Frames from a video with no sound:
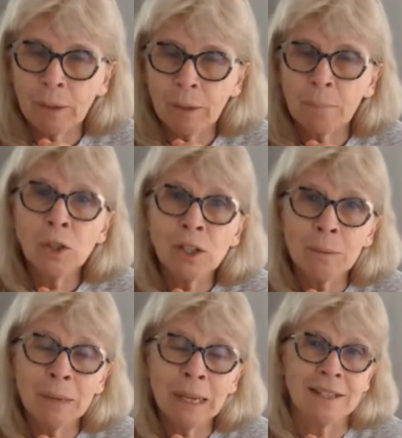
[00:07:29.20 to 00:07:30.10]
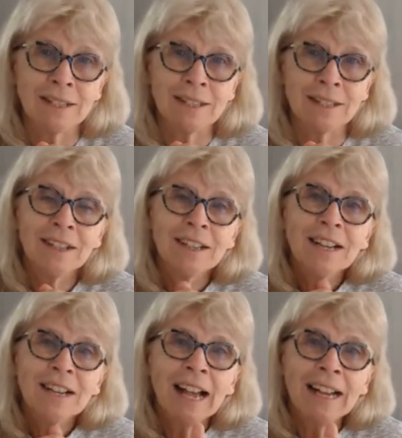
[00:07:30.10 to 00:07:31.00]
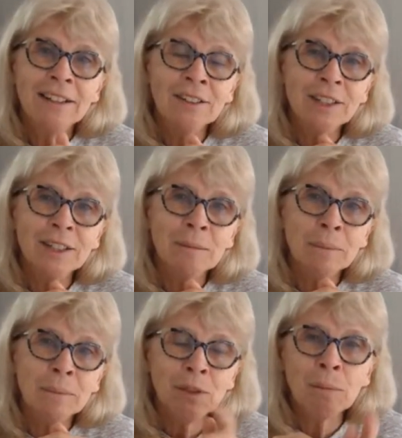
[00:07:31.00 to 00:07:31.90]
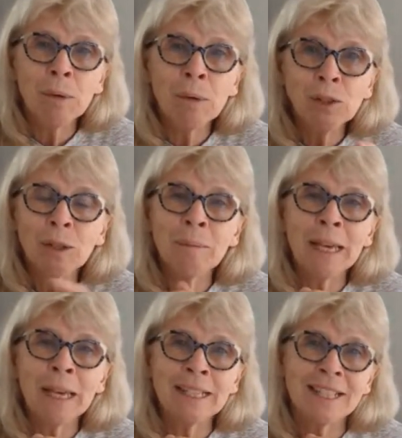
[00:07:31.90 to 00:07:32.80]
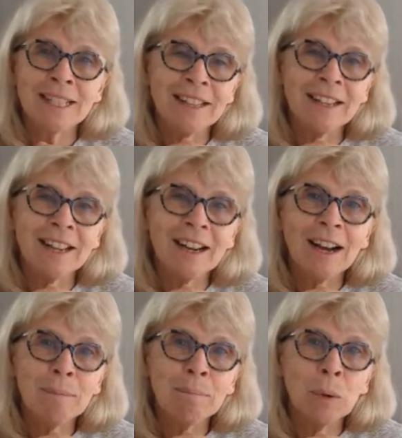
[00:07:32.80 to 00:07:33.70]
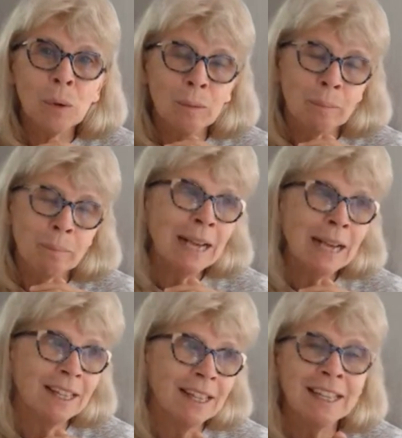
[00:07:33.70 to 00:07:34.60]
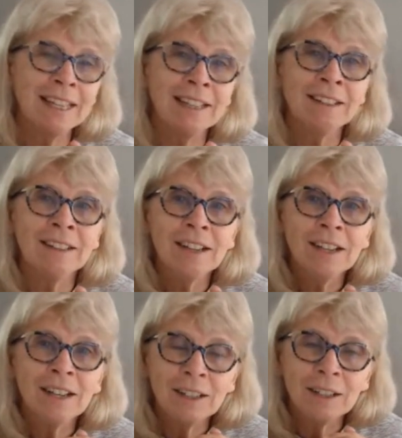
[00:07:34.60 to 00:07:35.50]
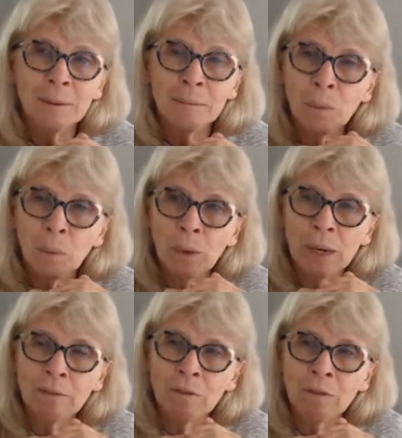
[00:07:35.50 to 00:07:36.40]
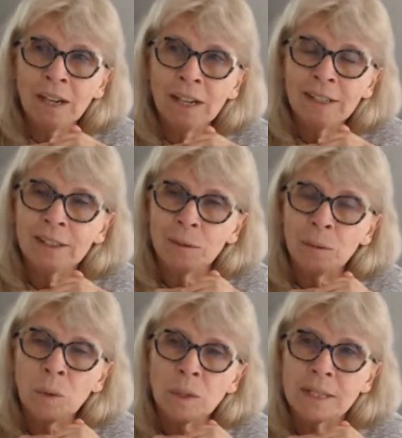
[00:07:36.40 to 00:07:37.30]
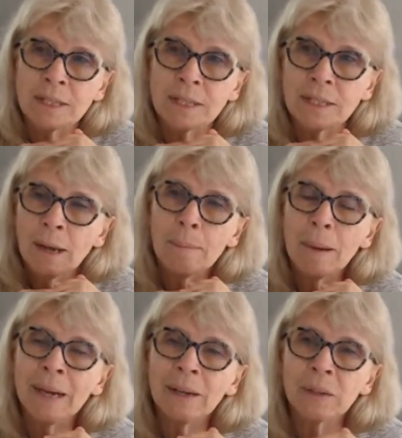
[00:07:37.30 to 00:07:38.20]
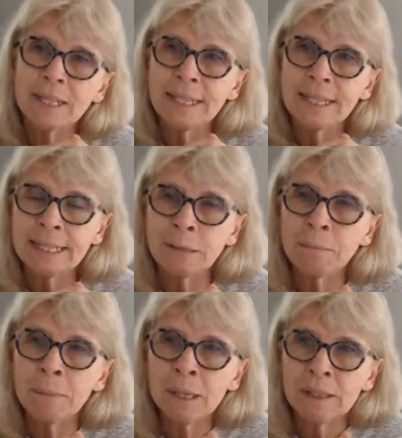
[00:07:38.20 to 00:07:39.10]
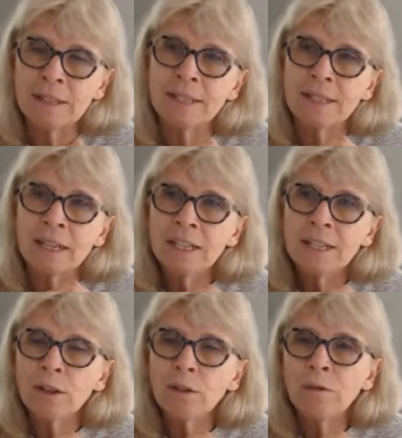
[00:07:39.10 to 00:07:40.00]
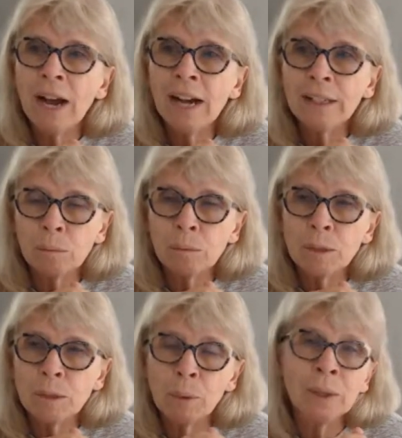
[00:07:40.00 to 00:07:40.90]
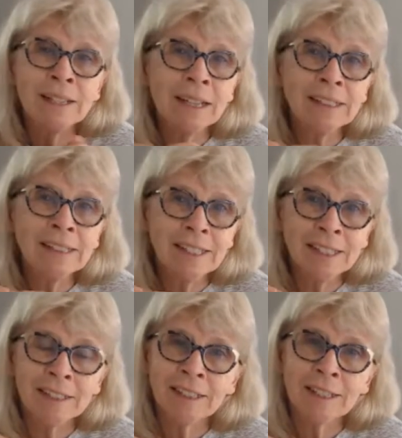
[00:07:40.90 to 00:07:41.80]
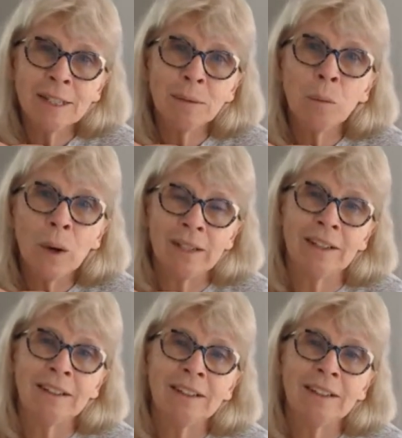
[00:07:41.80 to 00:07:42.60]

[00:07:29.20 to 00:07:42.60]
Modular Mates. And the Modular Mates that I bought back in when Violet was about 6 months. So Violet was born in 1991.